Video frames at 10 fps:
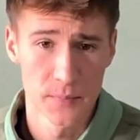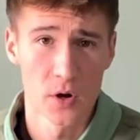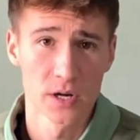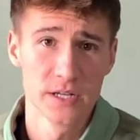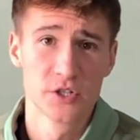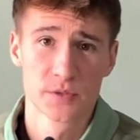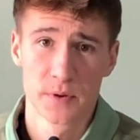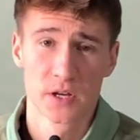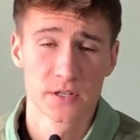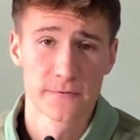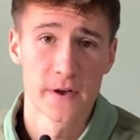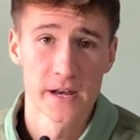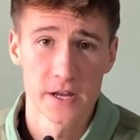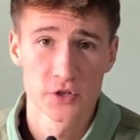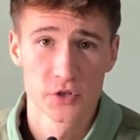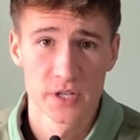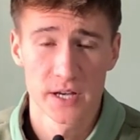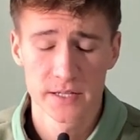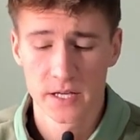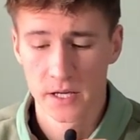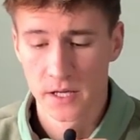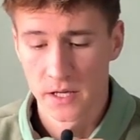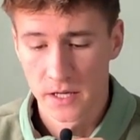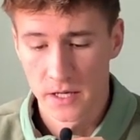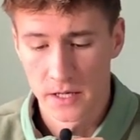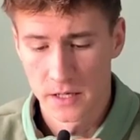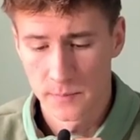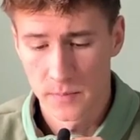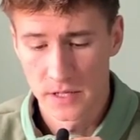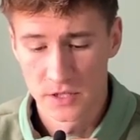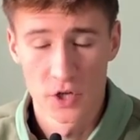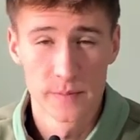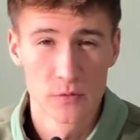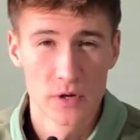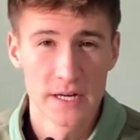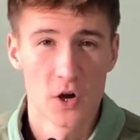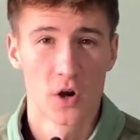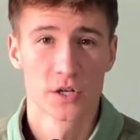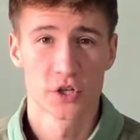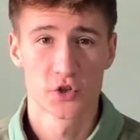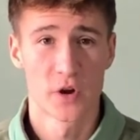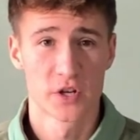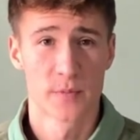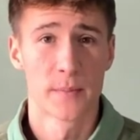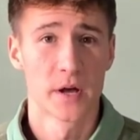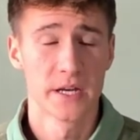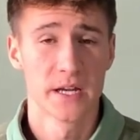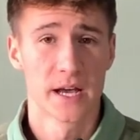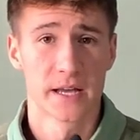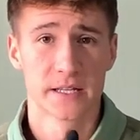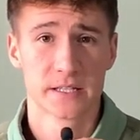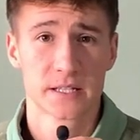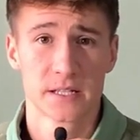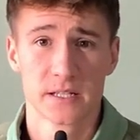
Partly just because of financial side. It's going to be really hard to stretch my money and